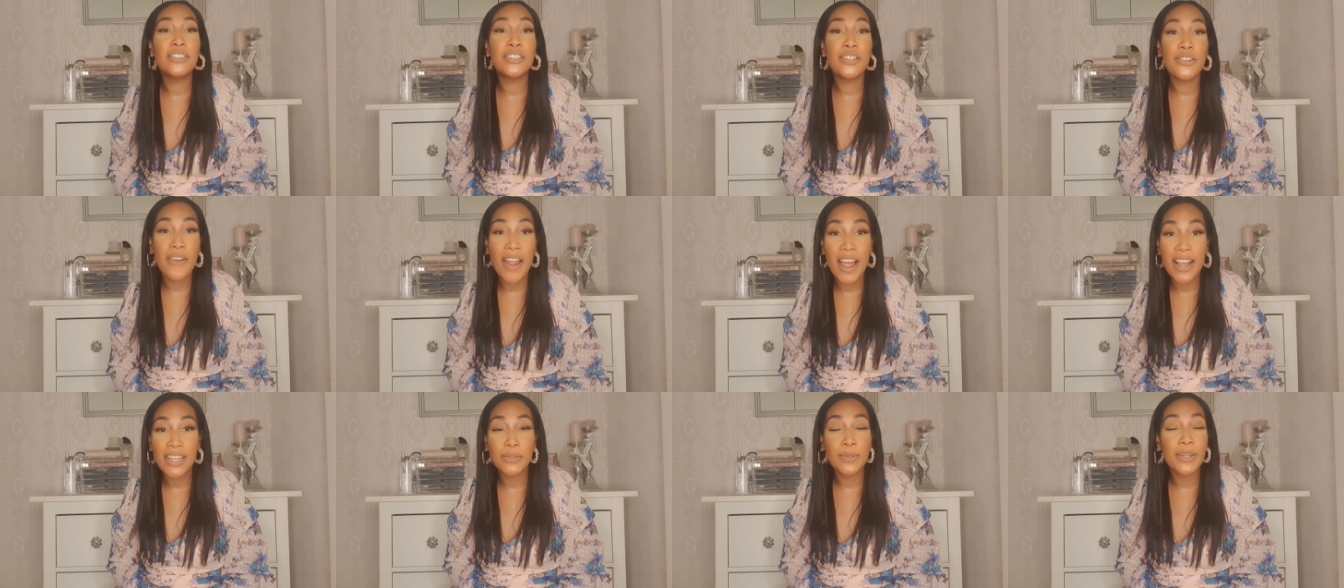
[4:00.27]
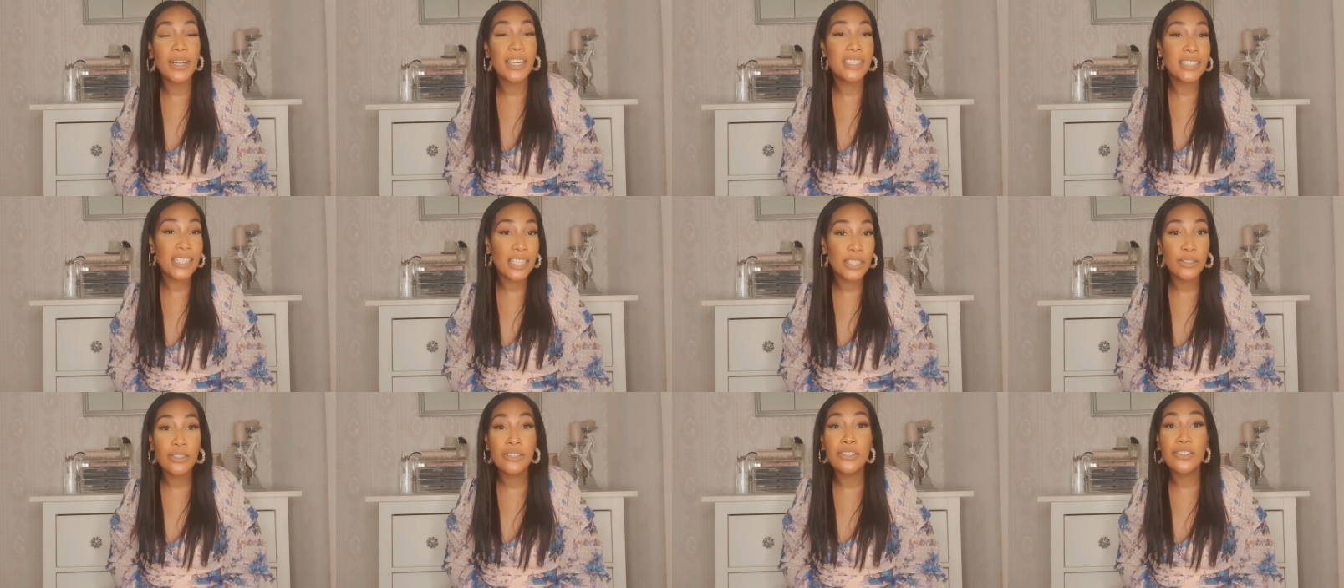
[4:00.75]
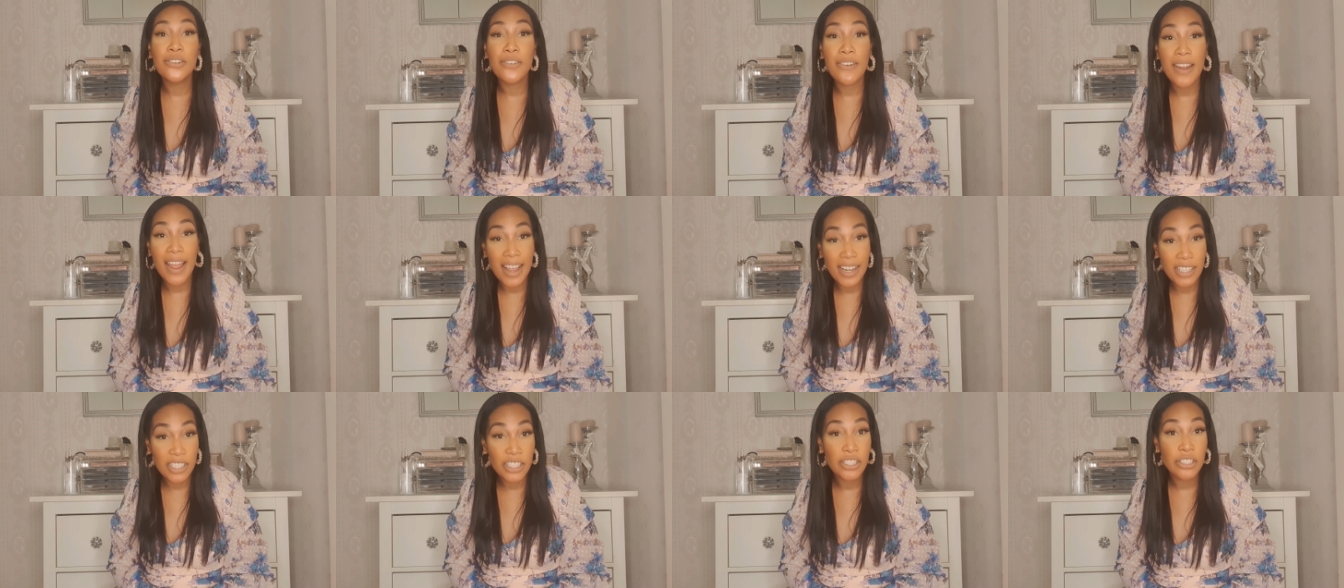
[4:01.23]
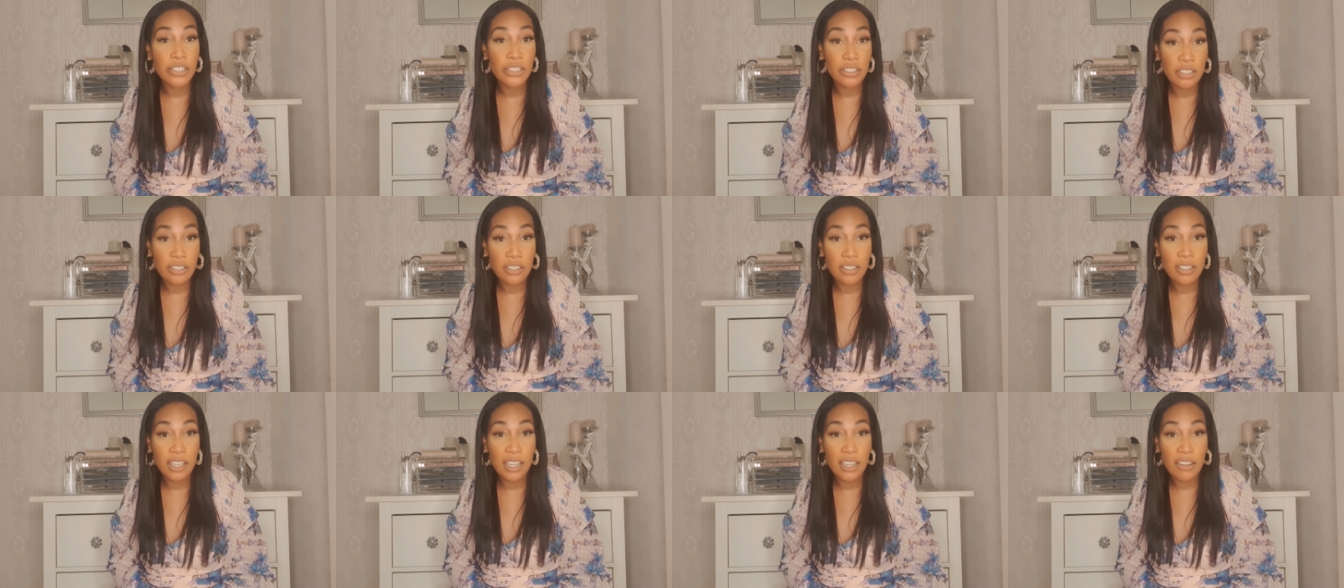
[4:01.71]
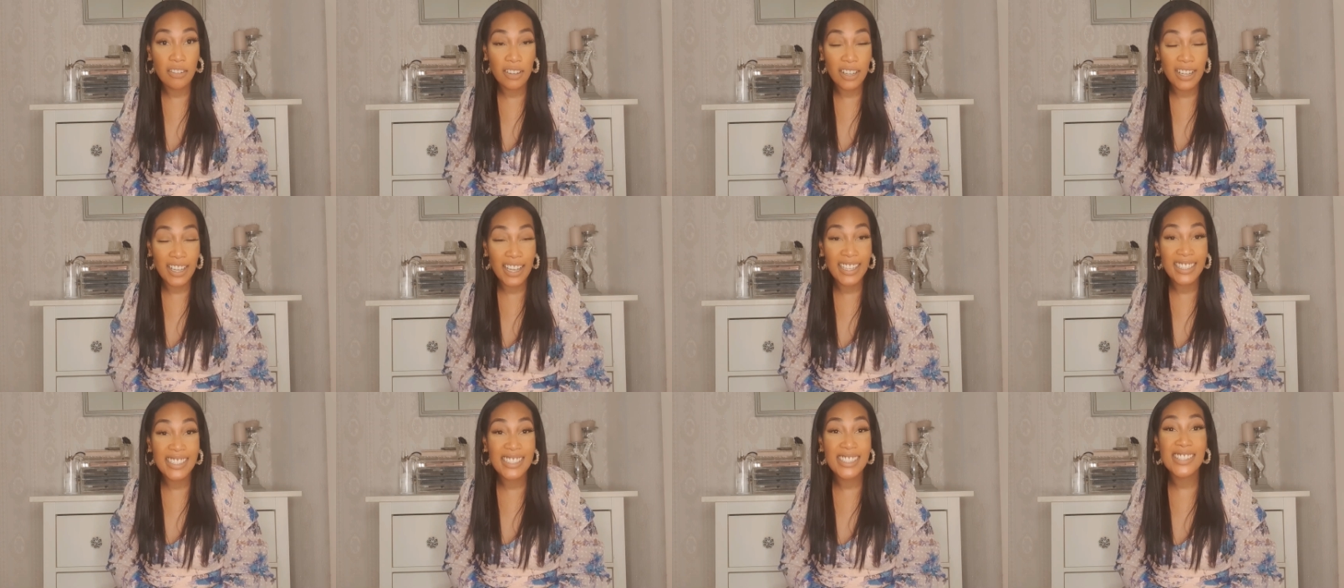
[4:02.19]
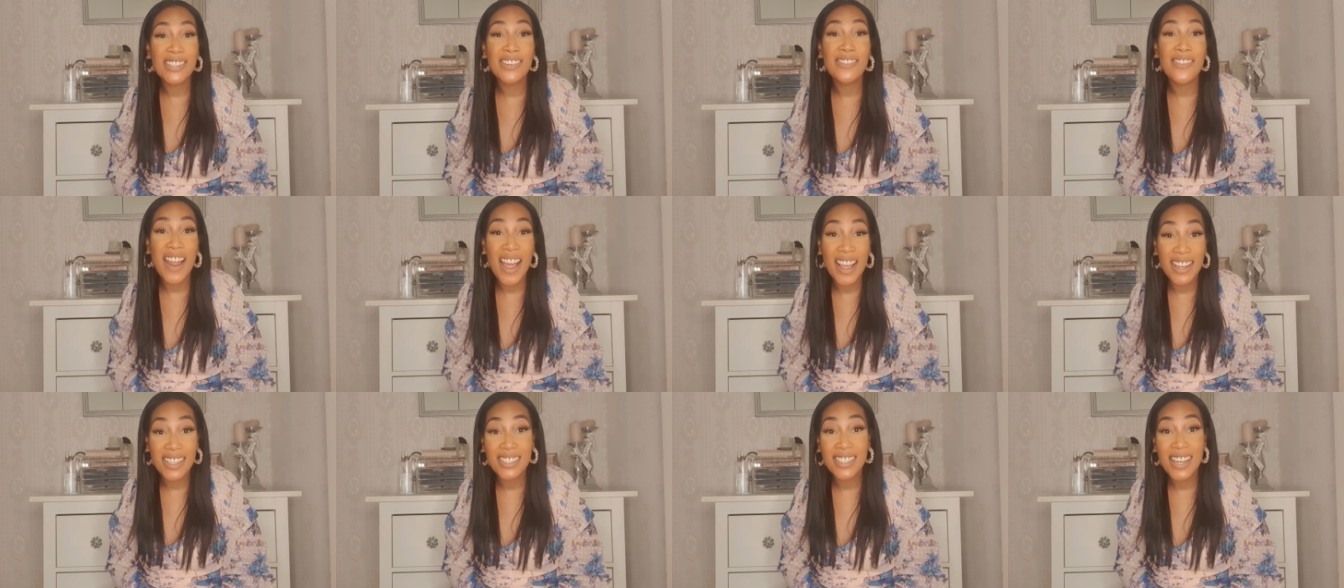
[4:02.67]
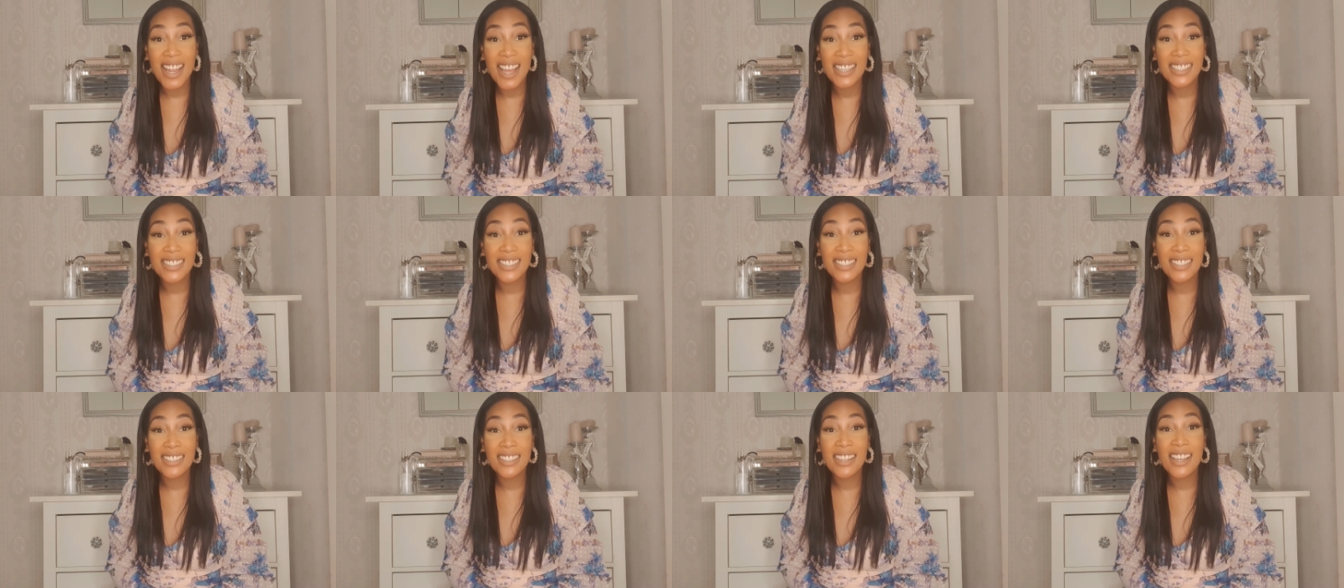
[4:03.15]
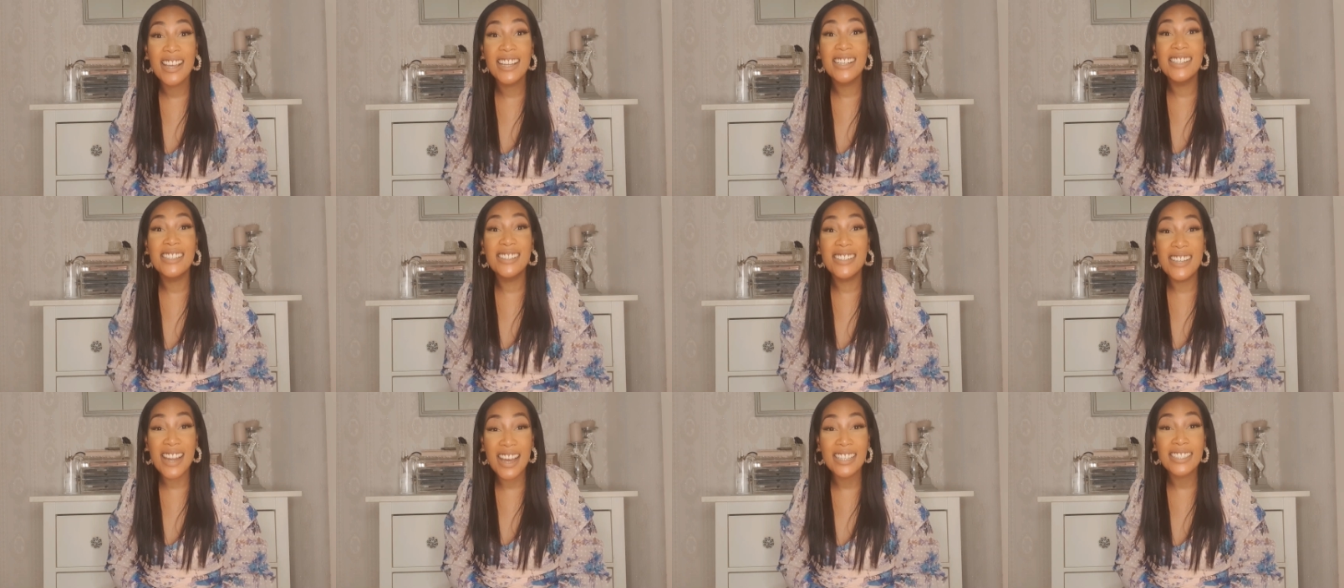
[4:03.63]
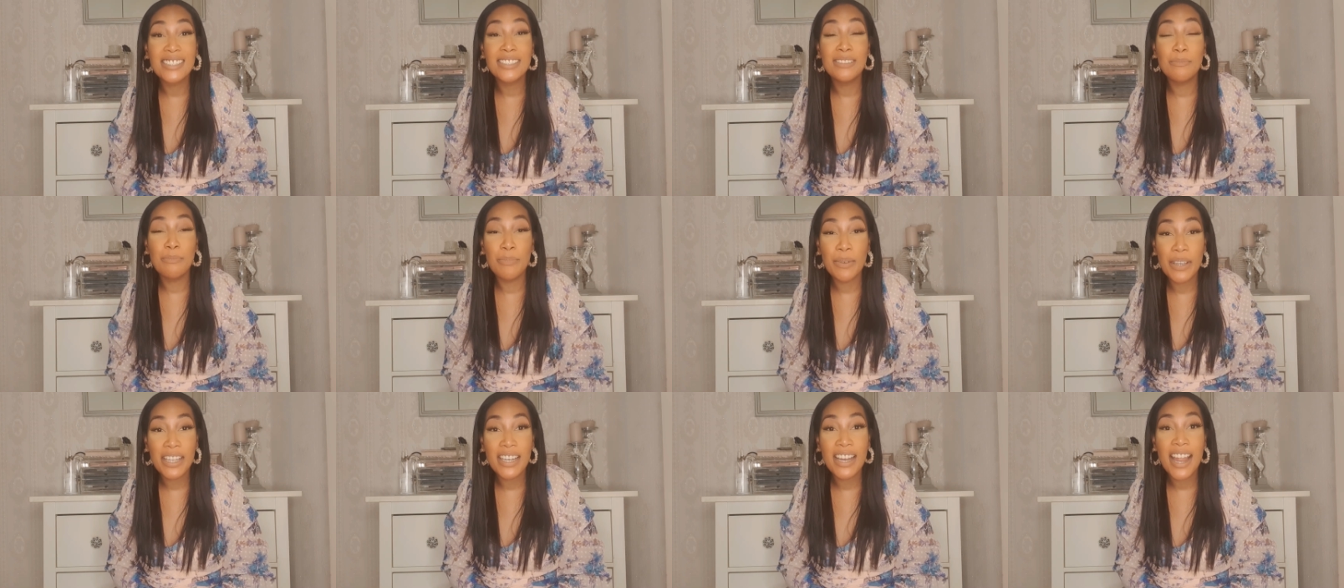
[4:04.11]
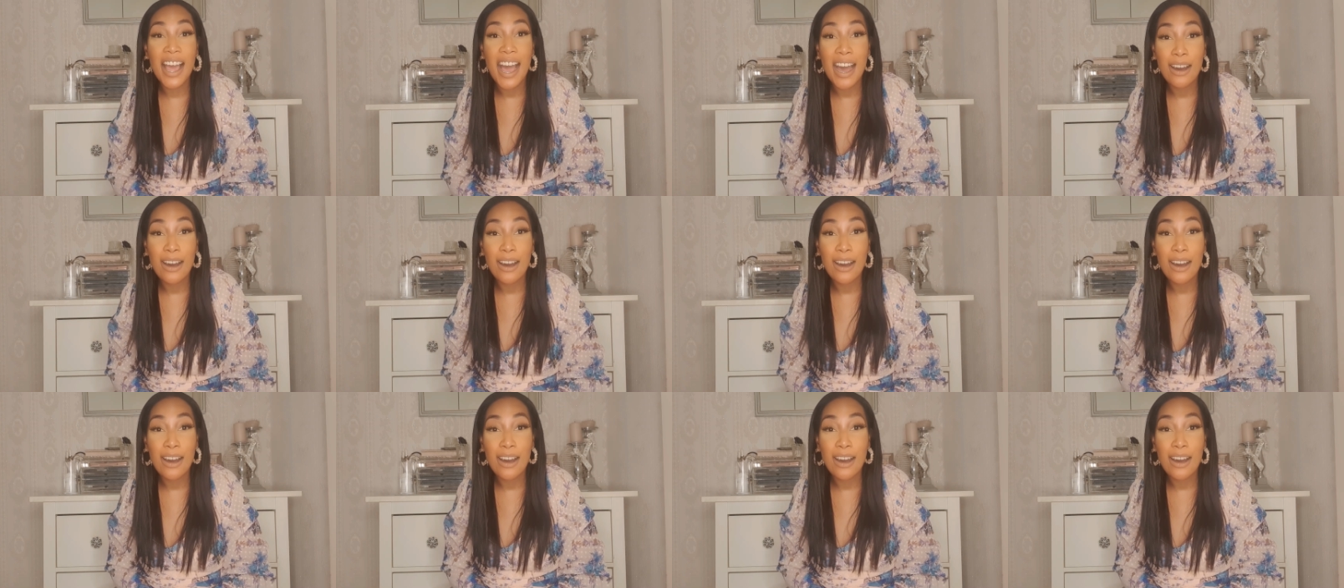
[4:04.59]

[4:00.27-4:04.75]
trash. When I tell you trash, okay, trash as in dustbin,